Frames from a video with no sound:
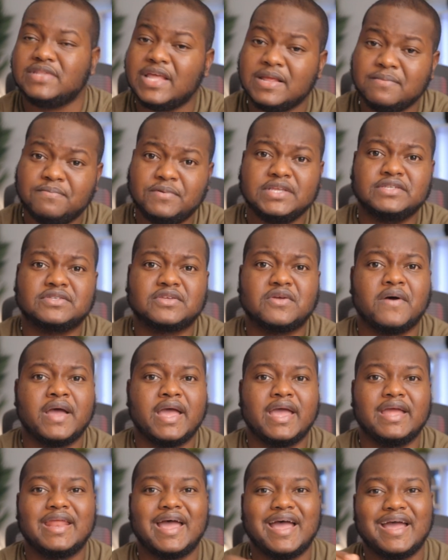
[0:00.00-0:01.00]
then please go
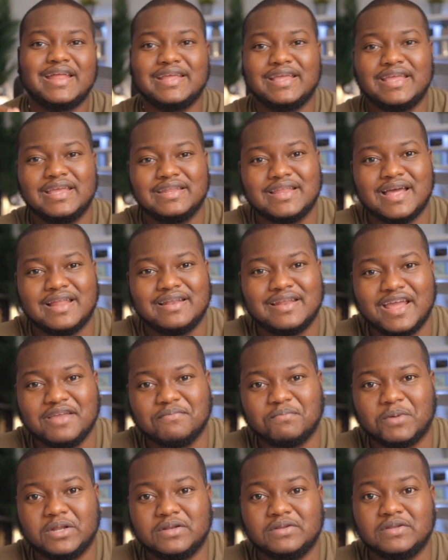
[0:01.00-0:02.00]
ahead and hit that
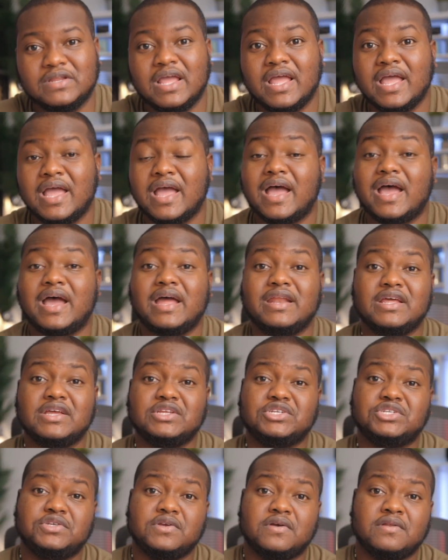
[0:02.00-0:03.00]
like button
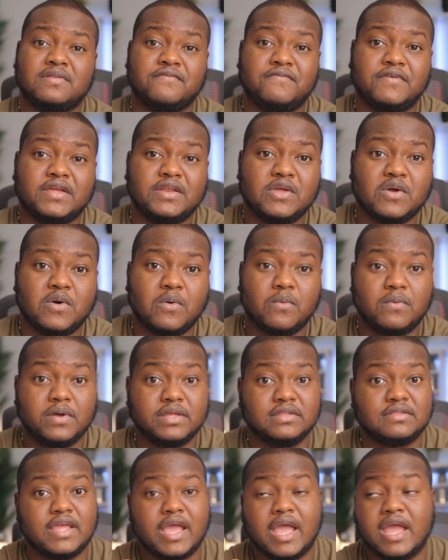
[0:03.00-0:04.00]
and share the video
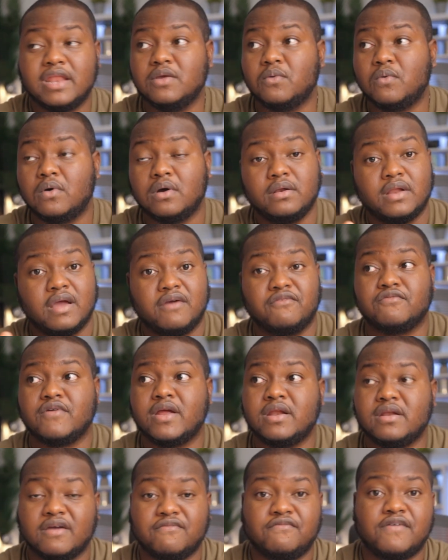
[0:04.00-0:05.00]
with anyone, a
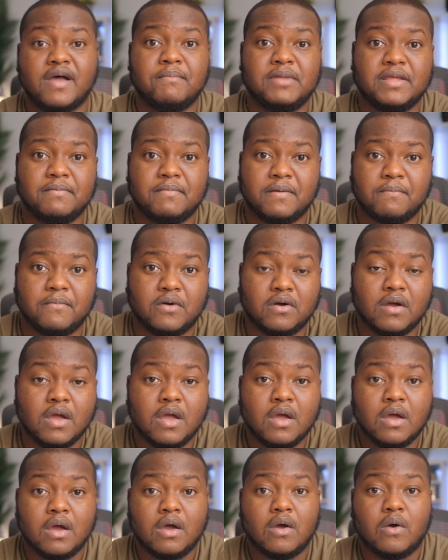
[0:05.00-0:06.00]
friend, a family member
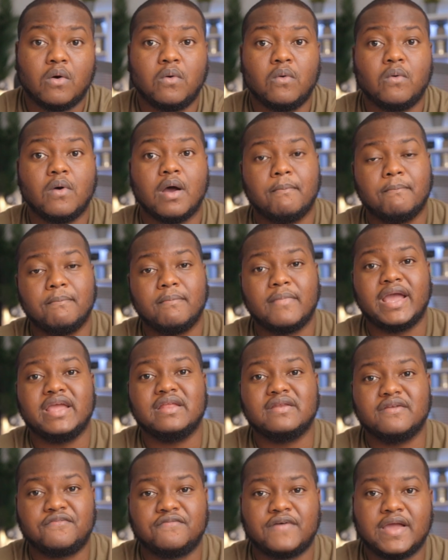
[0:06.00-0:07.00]
who
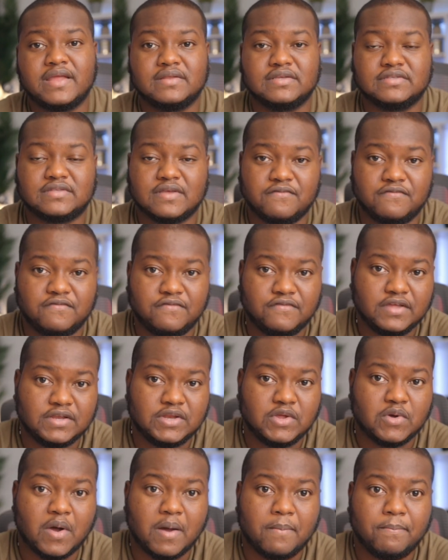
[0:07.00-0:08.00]
might find this
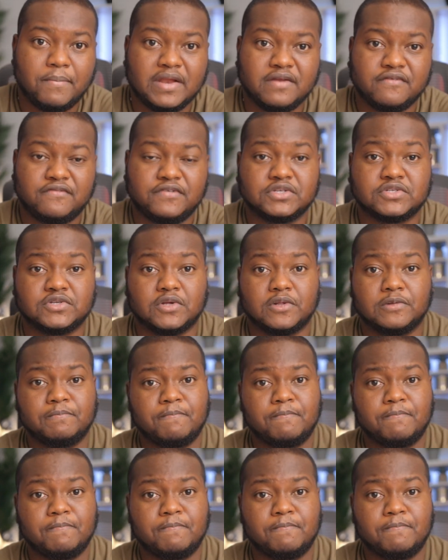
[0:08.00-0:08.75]
video beneficial.